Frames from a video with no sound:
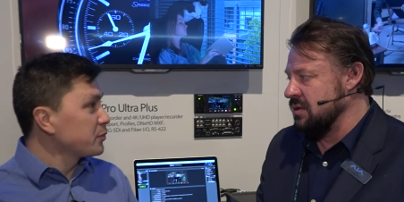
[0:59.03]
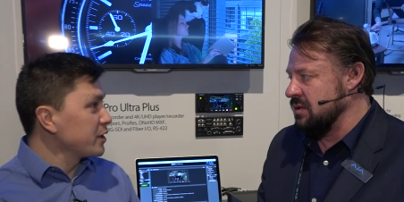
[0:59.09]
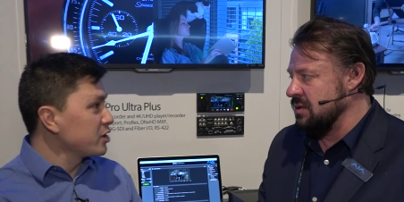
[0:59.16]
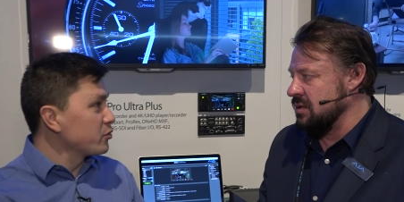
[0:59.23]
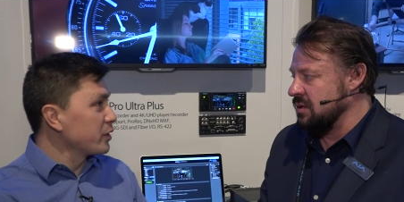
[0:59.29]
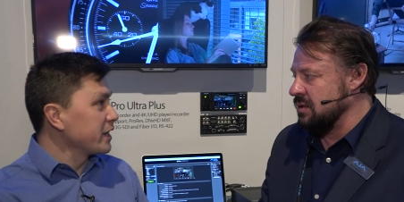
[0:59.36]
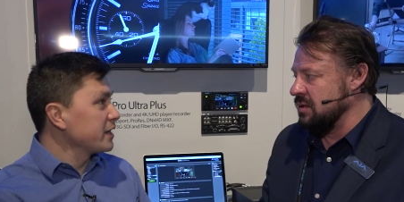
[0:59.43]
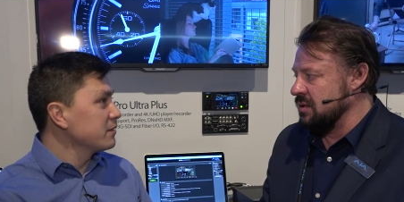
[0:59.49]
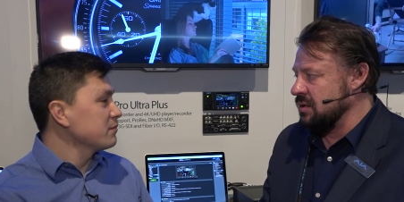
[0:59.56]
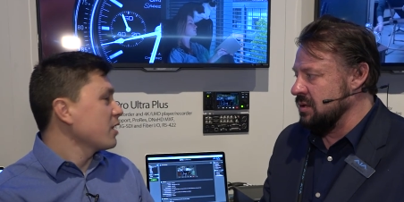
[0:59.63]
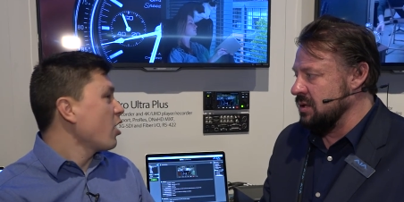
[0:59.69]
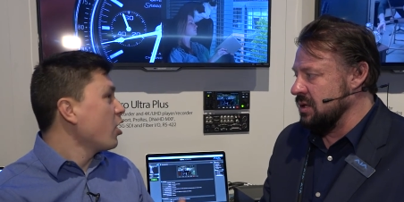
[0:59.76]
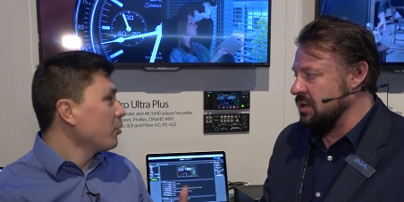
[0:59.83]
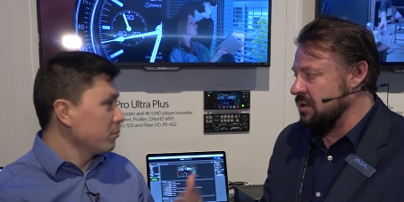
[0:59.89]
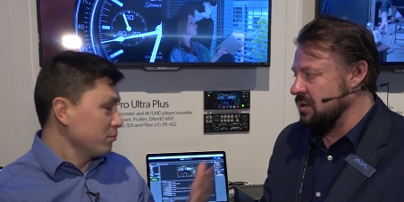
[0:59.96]
Speaker 1: between
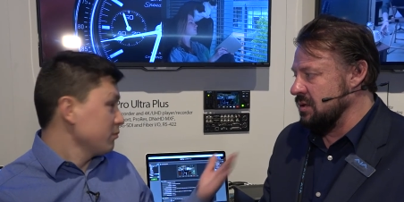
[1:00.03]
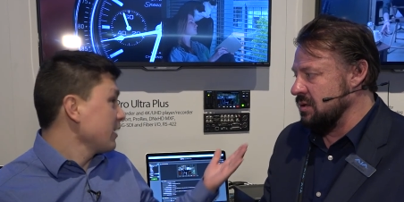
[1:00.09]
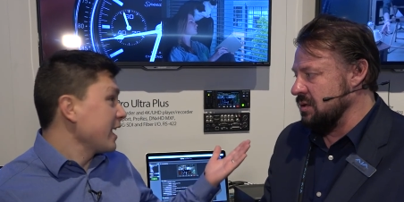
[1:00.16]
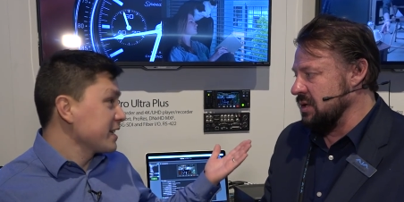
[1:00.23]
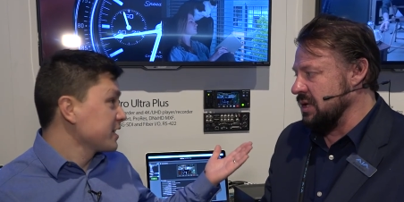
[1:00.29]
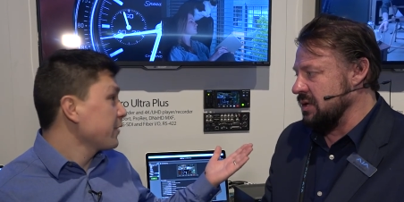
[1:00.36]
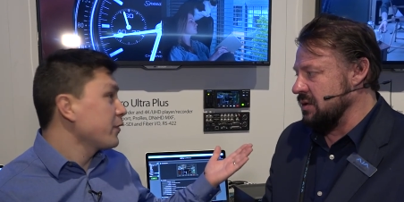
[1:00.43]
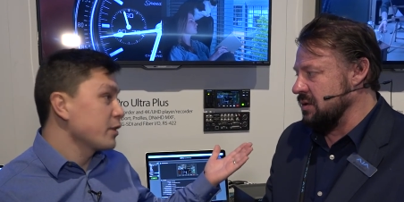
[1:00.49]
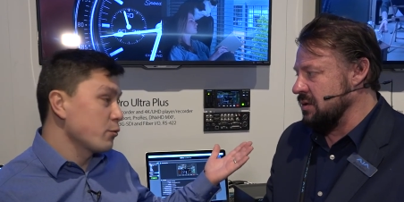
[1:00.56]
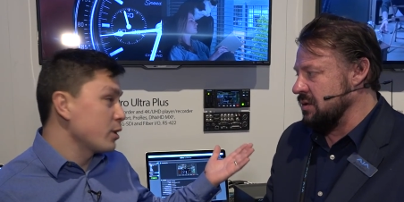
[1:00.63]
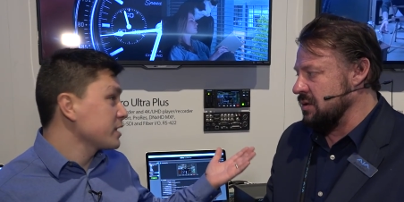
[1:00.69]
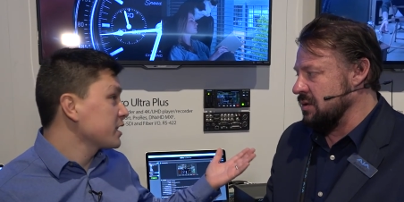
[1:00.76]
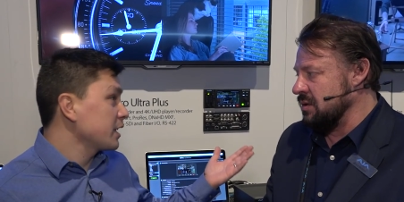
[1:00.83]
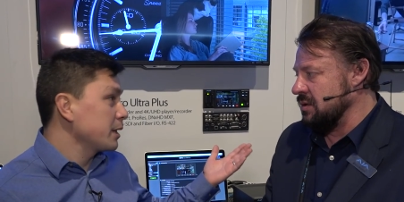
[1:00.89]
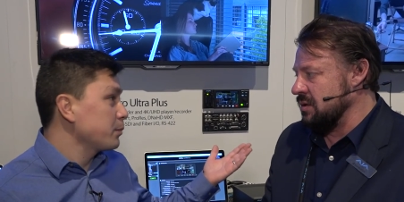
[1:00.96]
as yep. if it
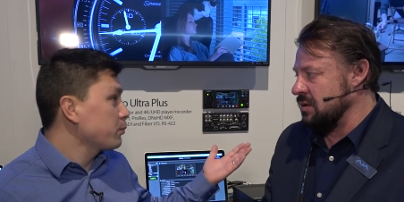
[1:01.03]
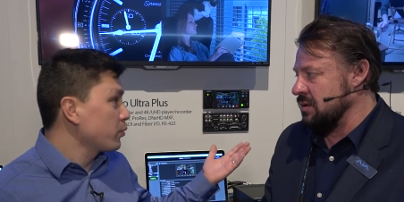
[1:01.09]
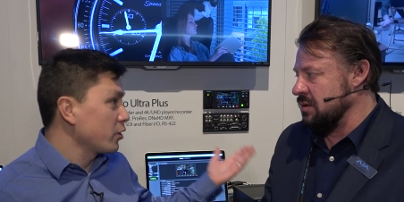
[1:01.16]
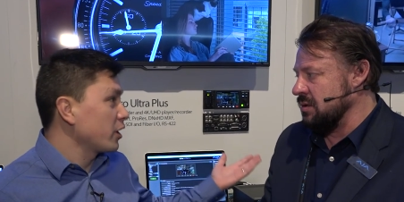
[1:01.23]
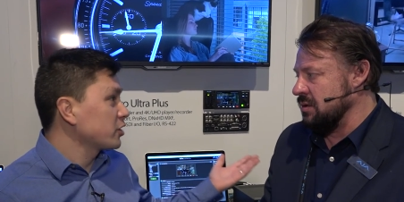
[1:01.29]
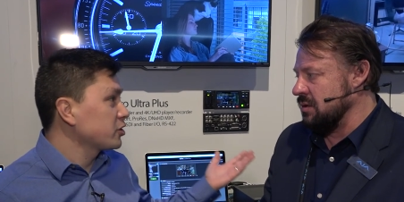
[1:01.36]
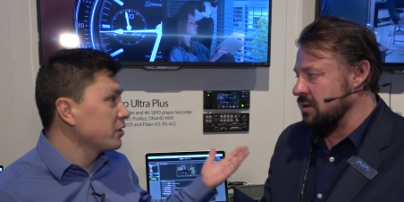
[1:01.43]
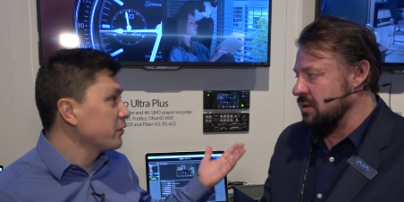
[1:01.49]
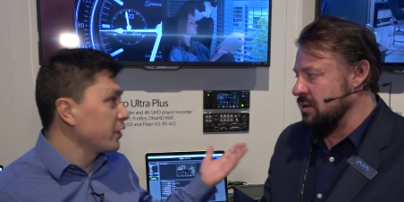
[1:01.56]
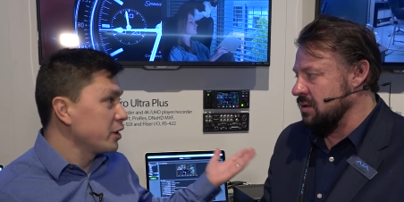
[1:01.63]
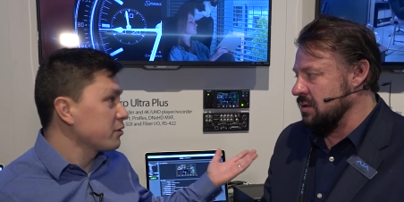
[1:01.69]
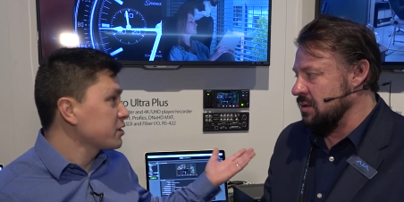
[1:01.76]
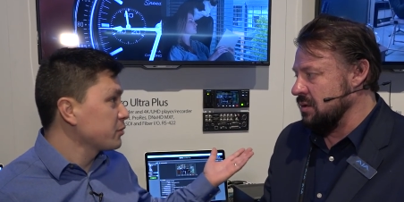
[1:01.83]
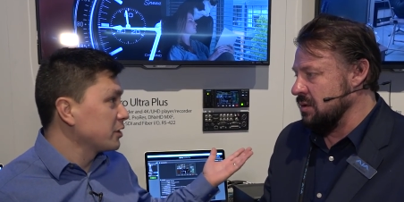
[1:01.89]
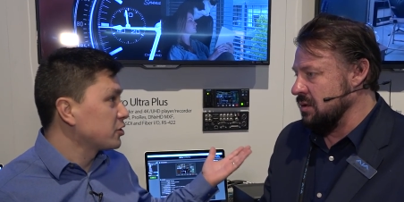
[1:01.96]
was a production video
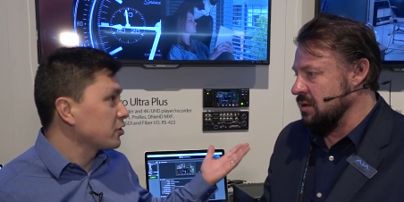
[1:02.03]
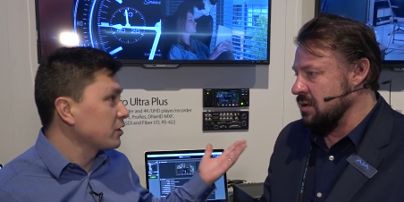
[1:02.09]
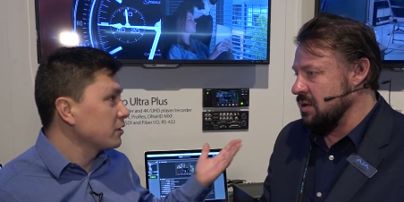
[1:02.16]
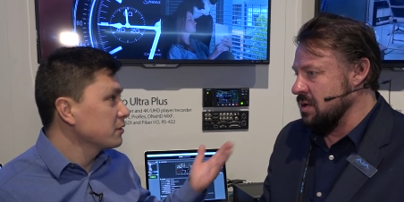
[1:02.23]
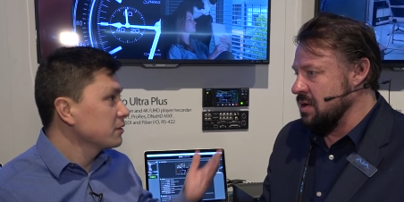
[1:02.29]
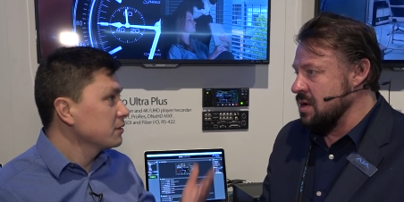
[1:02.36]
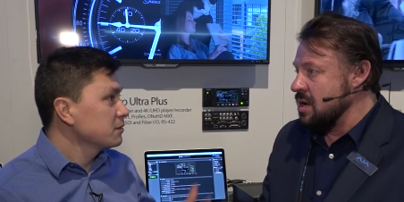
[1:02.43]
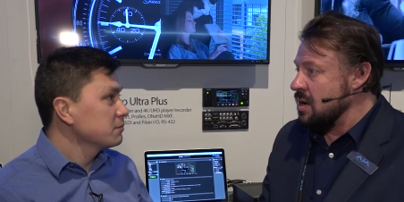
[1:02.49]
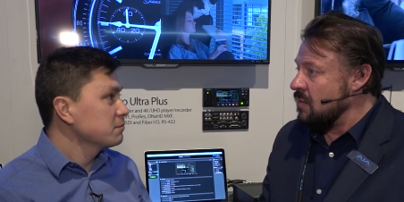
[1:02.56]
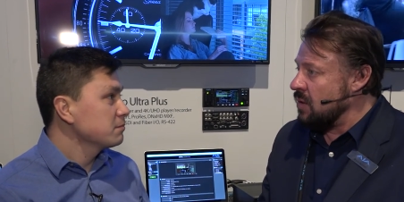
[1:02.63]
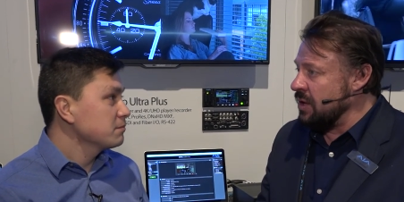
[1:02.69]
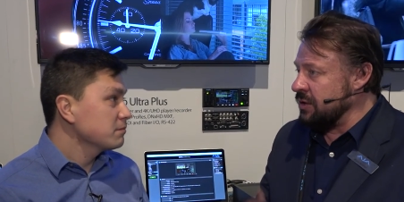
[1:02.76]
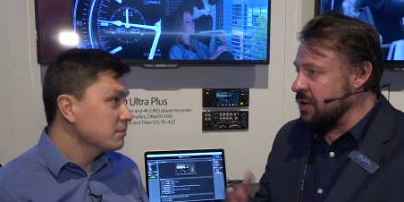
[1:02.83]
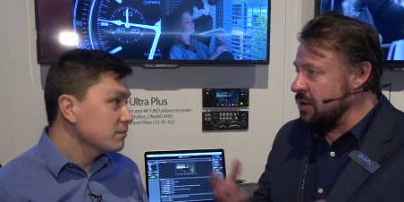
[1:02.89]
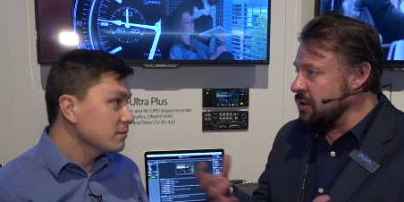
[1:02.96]
switcher.
Speaker 2: Well,
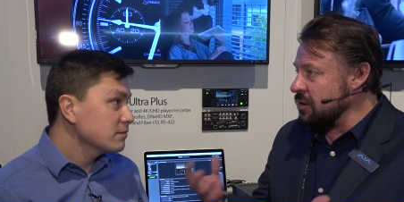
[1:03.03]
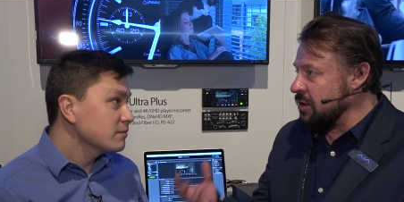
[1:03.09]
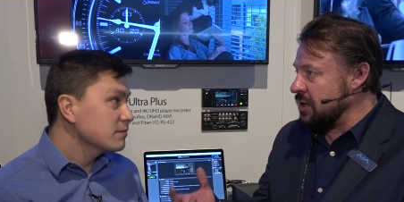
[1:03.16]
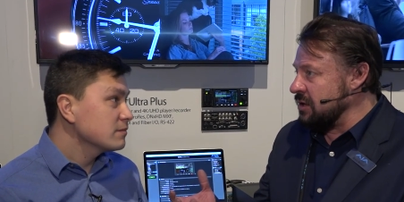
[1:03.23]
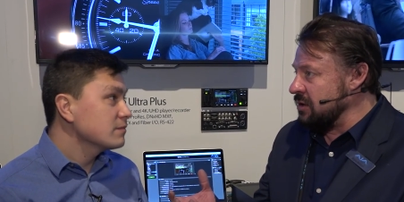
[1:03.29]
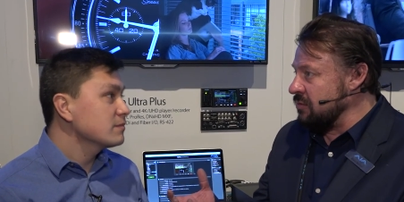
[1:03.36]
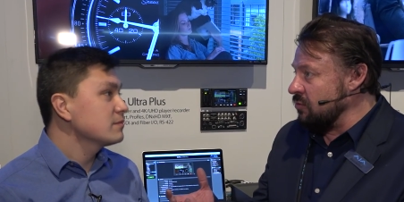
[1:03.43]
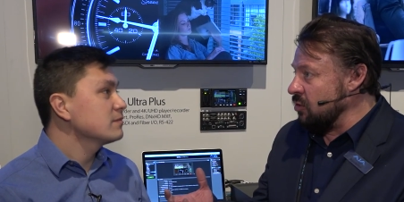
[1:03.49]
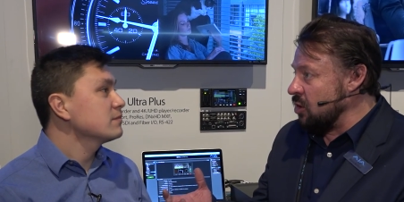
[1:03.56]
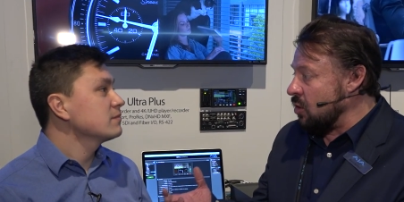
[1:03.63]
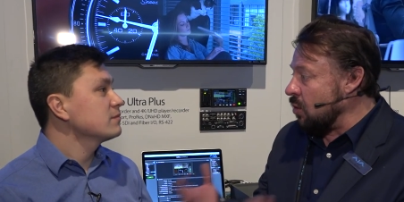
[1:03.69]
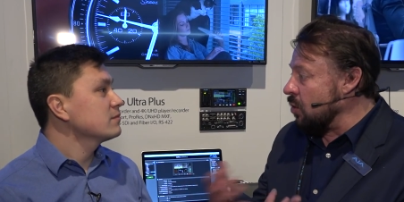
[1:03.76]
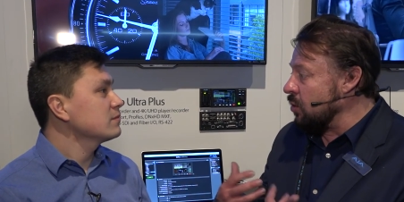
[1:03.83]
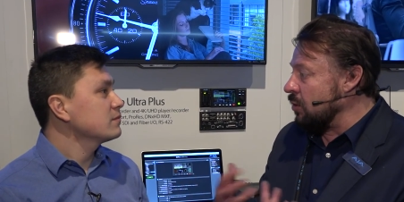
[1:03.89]
no, you can record